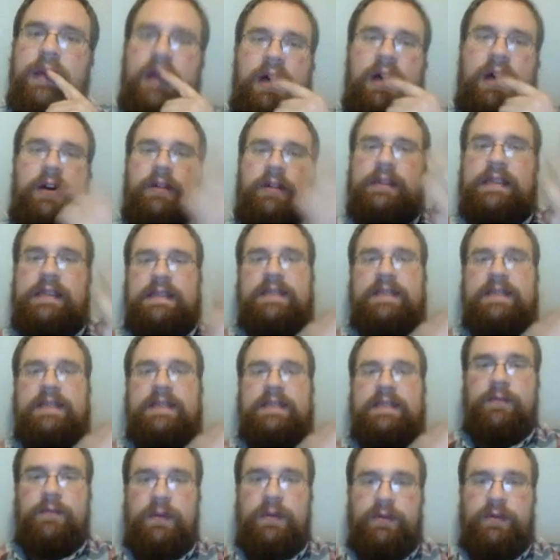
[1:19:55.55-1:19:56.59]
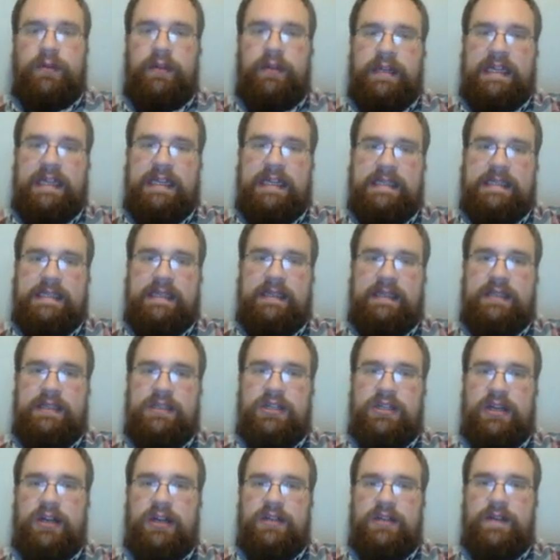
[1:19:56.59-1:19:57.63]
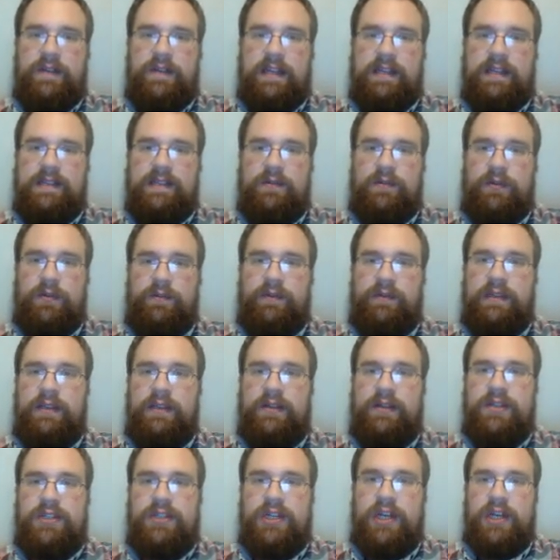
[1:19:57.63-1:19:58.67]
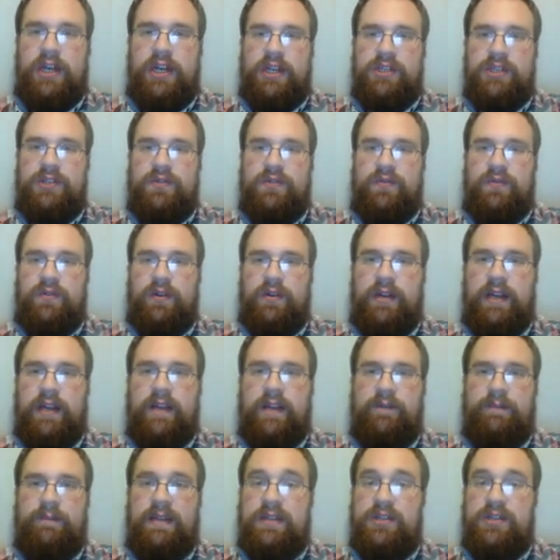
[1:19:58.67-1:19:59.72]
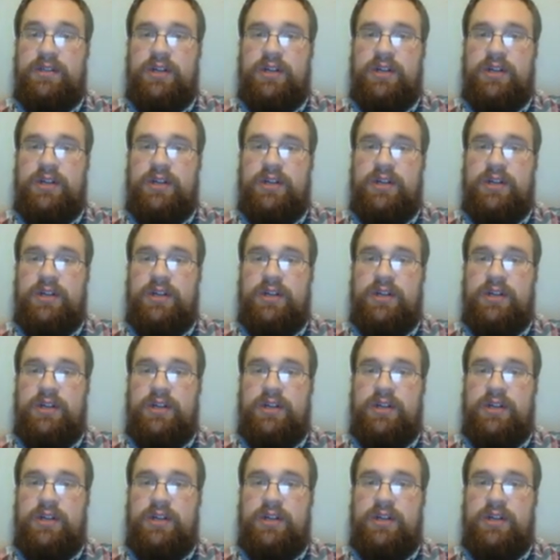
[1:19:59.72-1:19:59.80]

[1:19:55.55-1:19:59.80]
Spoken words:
Oh, lets them reroll hits in the charge phase, or when they're charged, or have been